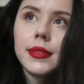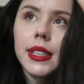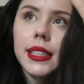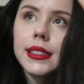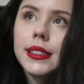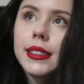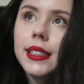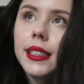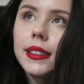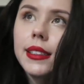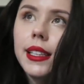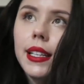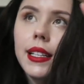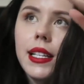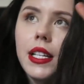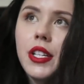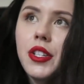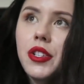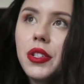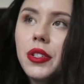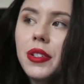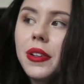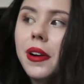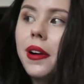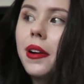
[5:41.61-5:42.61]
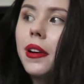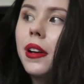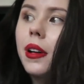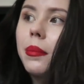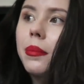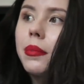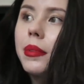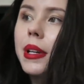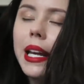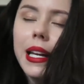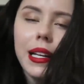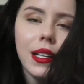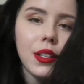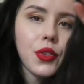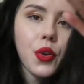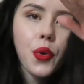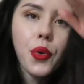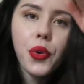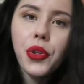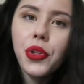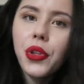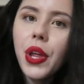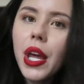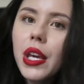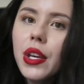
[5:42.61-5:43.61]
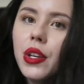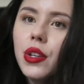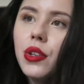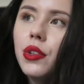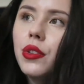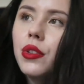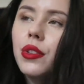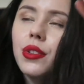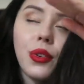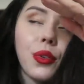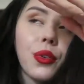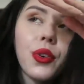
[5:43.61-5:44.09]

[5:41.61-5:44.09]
That's it. Then he just hung up. Like, no thank you,